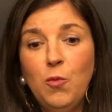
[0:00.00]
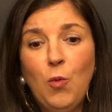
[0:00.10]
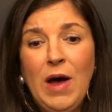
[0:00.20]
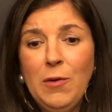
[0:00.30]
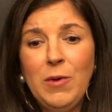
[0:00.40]

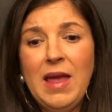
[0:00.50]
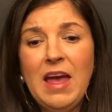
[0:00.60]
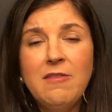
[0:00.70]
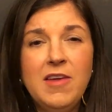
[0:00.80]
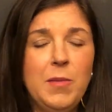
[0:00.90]
Why do we
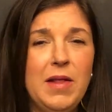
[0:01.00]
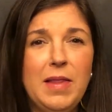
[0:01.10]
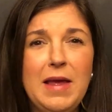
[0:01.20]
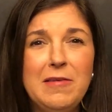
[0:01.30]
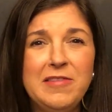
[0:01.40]
have
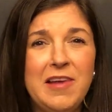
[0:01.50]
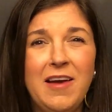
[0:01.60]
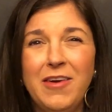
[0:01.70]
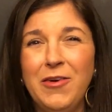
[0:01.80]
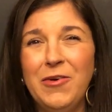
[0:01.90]
MLA
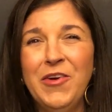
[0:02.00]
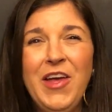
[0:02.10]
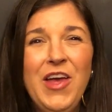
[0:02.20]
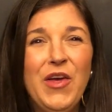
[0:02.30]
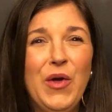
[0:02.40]
Style?
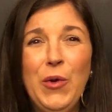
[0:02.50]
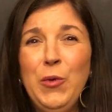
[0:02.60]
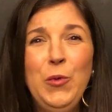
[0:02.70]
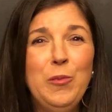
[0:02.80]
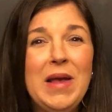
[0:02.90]

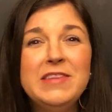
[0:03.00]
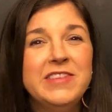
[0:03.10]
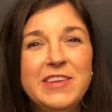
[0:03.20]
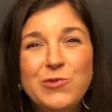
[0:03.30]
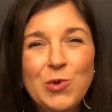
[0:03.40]
Who makes
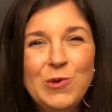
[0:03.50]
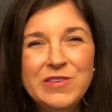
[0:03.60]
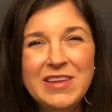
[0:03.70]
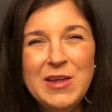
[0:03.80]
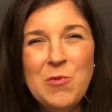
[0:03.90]
these
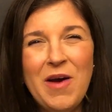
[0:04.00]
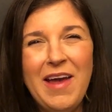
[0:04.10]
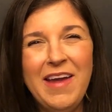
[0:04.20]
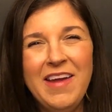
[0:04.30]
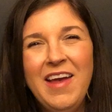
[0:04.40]
rules
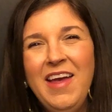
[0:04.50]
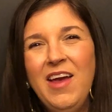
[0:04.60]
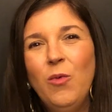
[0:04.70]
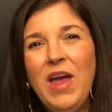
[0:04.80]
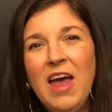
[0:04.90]
anyway?
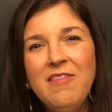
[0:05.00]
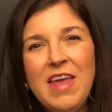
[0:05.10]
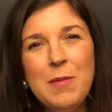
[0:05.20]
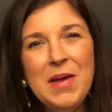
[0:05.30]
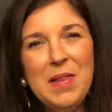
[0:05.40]
We have
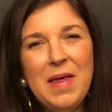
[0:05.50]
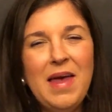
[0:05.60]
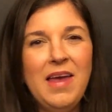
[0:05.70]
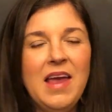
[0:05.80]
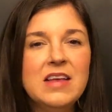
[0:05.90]

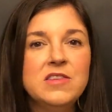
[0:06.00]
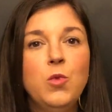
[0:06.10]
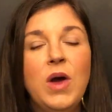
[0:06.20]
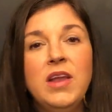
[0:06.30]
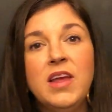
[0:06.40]
MLA as a
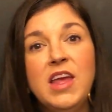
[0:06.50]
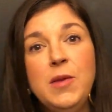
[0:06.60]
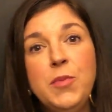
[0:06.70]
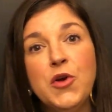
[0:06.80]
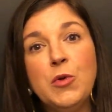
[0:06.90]
way to
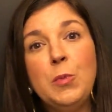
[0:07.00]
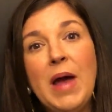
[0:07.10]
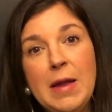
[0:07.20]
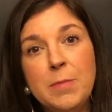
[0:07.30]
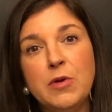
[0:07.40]
keep your
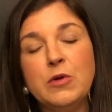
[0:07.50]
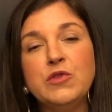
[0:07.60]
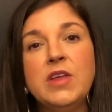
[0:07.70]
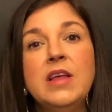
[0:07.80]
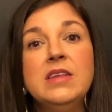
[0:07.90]

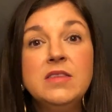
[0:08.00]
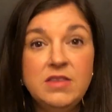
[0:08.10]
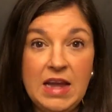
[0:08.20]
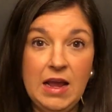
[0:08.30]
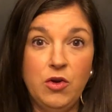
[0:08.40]
papers
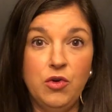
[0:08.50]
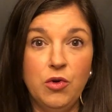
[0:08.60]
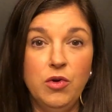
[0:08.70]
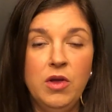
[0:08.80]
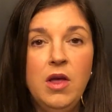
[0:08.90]
standard.